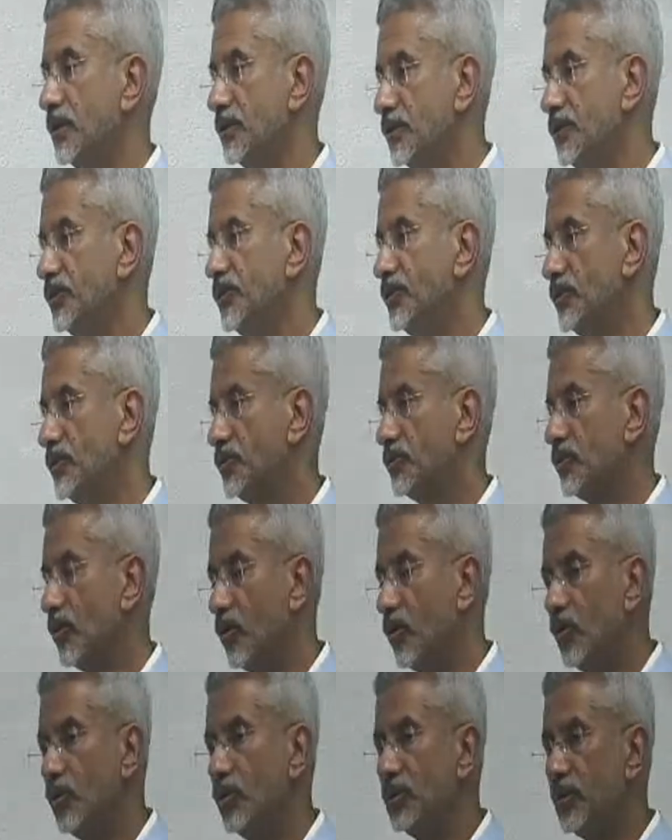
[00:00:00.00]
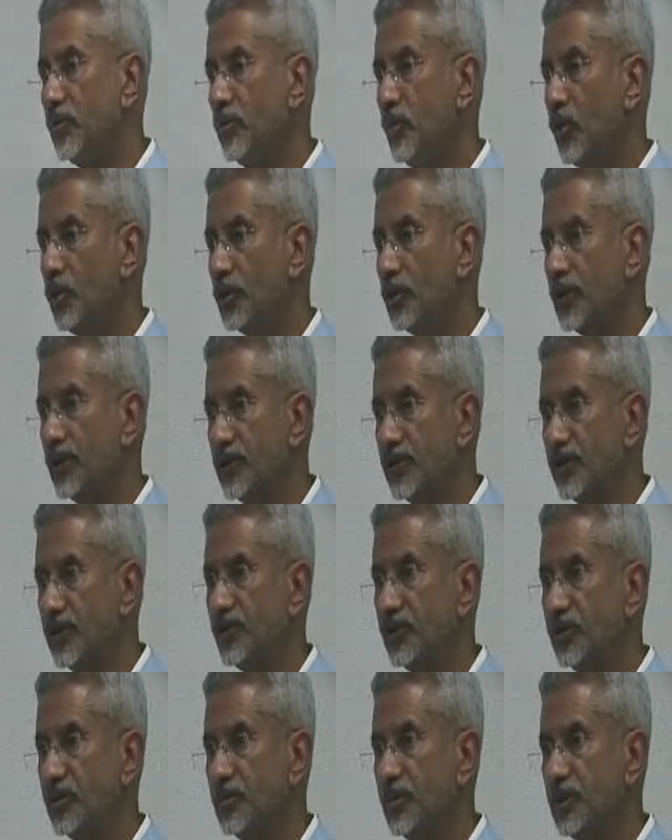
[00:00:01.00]
This is all the more
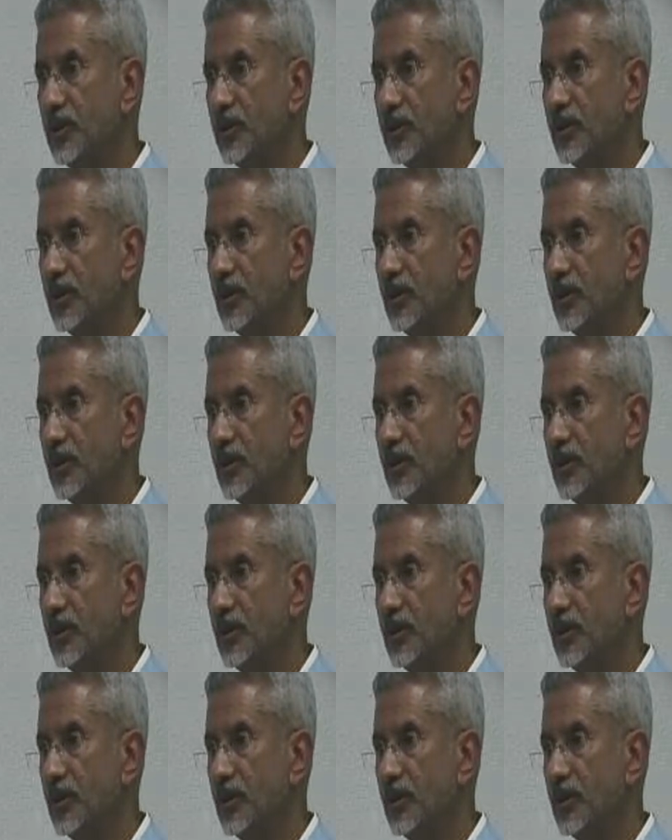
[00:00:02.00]
contestable